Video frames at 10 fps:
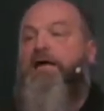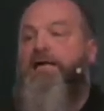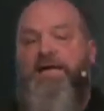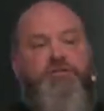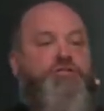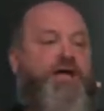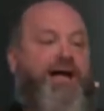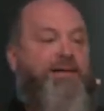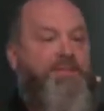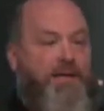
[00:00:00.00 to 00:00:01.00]
Each
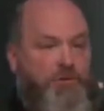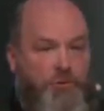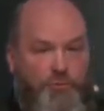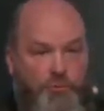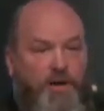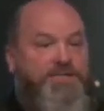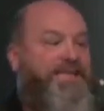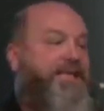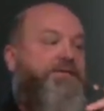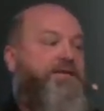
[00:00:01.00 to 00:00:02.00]
time that you
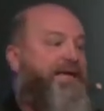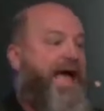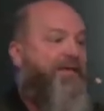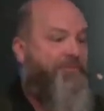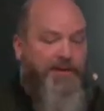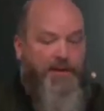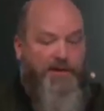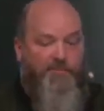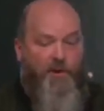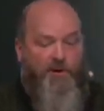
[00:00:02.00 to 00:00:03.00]
attend the gathering
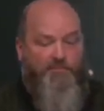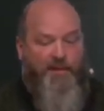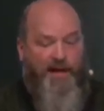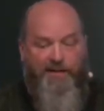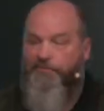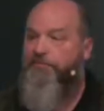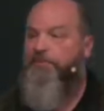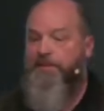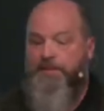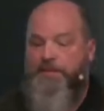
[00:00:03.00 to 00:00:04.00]
of Heart of Life,
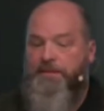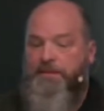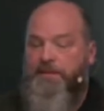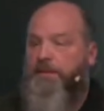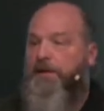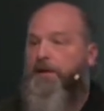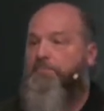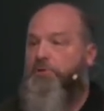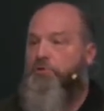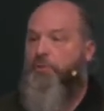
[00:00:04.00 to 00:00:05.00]

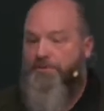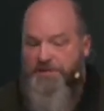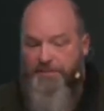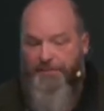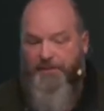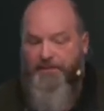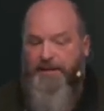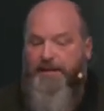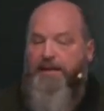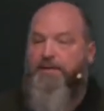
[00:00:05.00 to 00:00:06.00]
you are typically
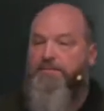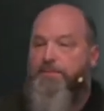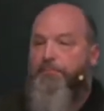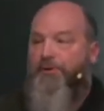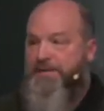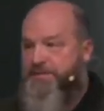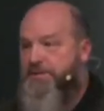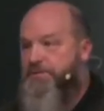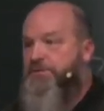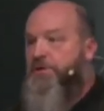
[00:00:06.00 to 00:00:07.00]
in the
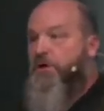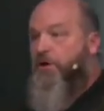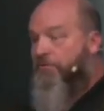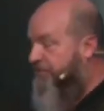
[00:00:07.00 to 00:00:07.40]
presence of